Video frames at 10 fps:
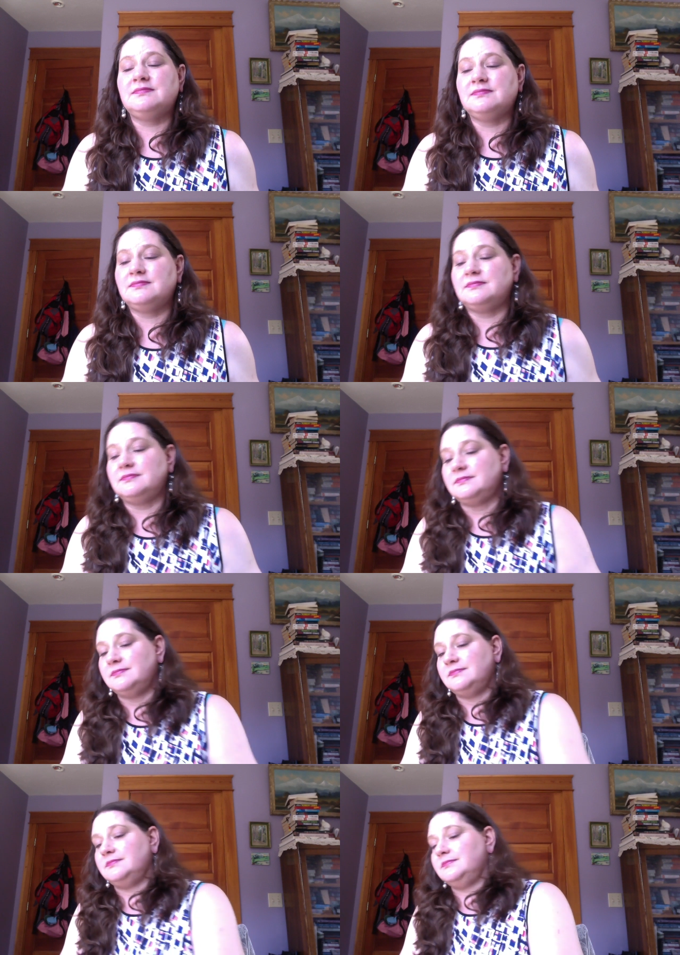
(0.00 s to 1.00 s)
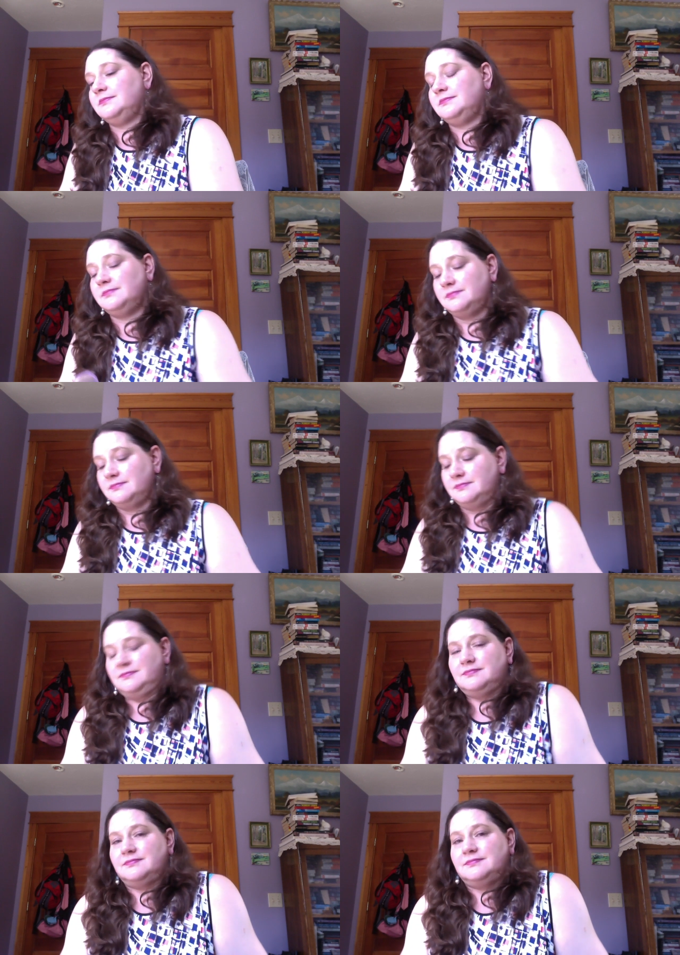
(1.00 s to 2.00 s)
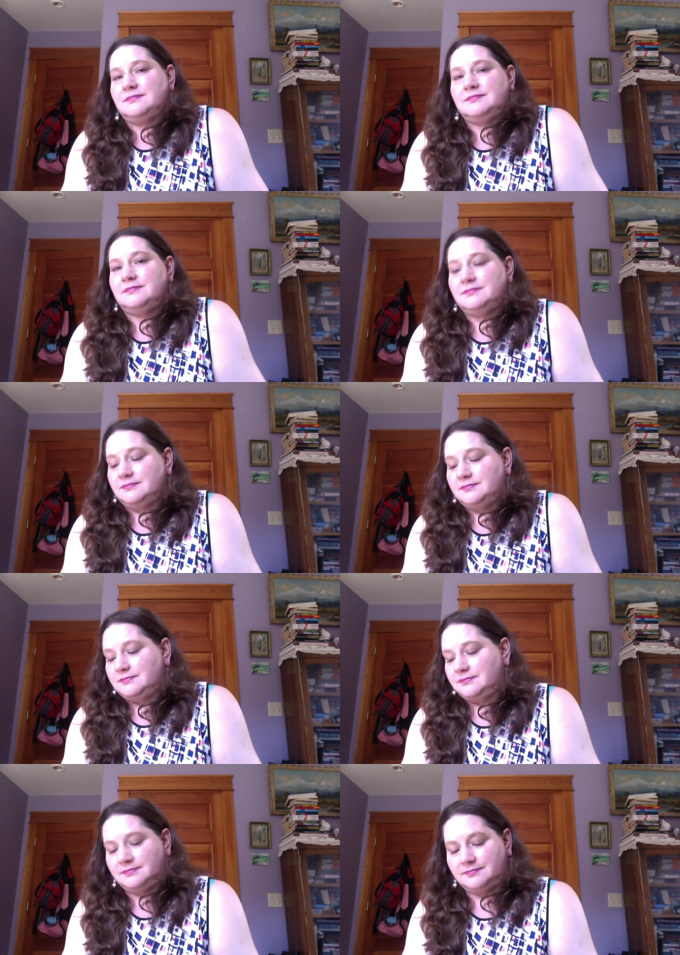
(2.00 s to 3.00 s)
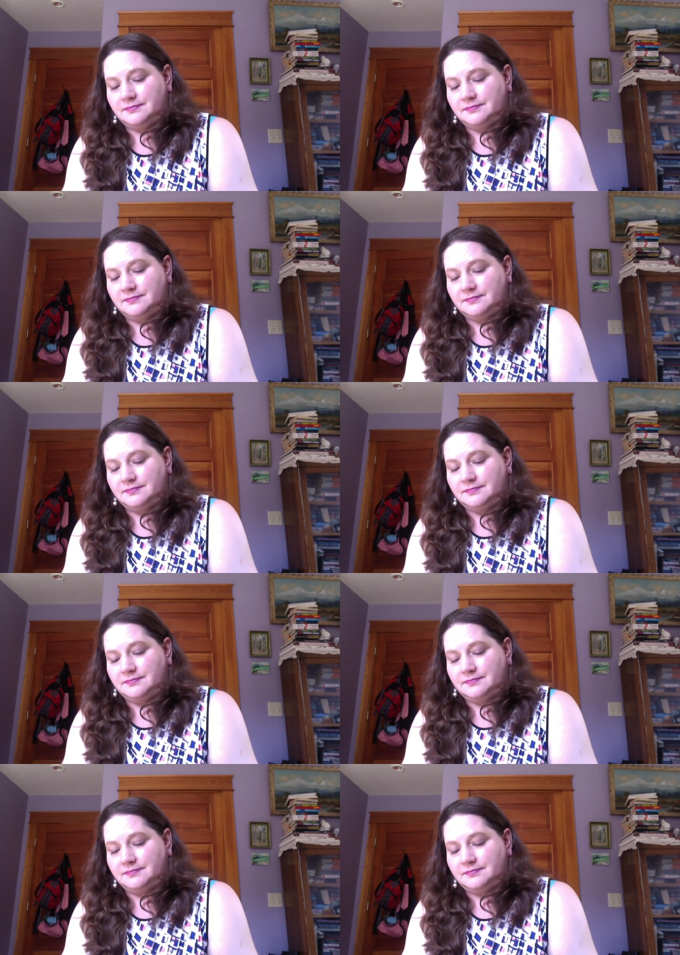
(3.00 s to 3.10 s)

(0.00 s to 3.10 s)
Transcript: Nothing is said.